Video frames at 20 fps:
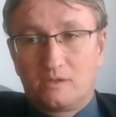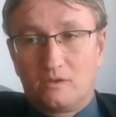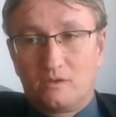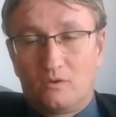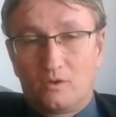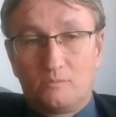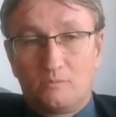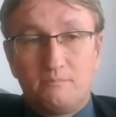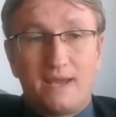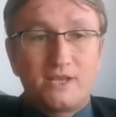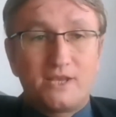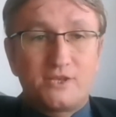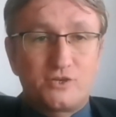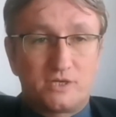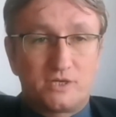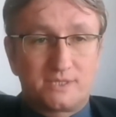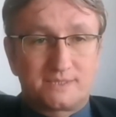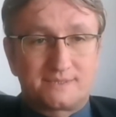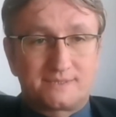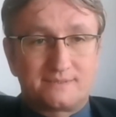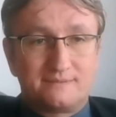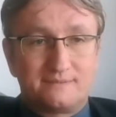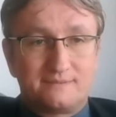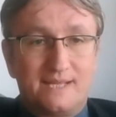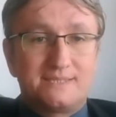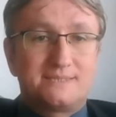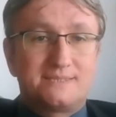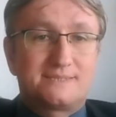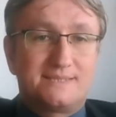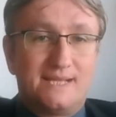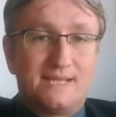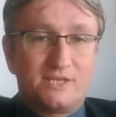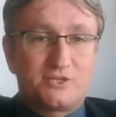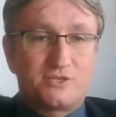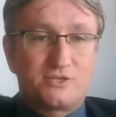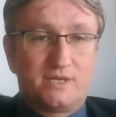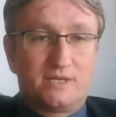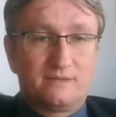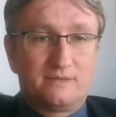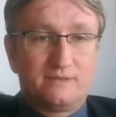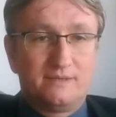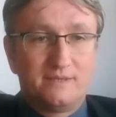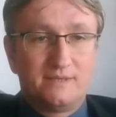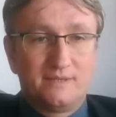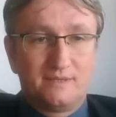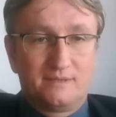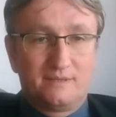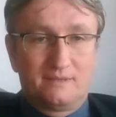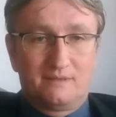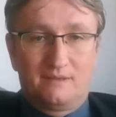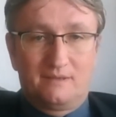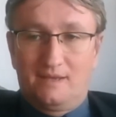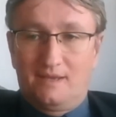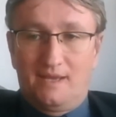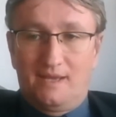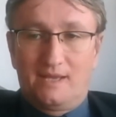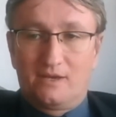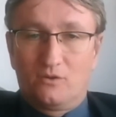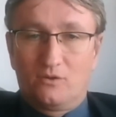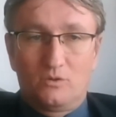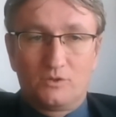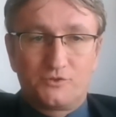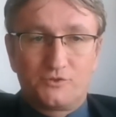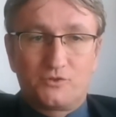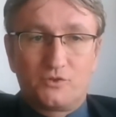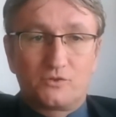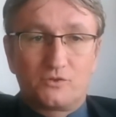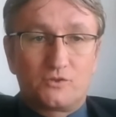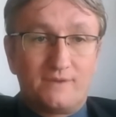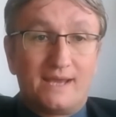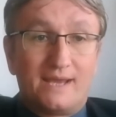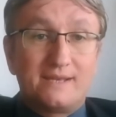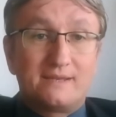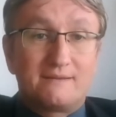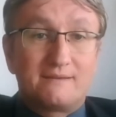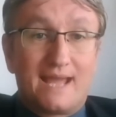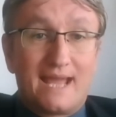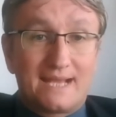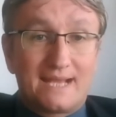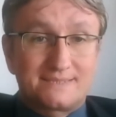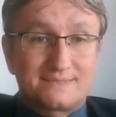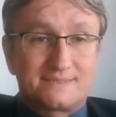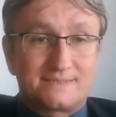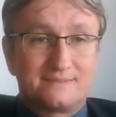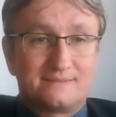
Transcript: measures, legislation, and also to other acts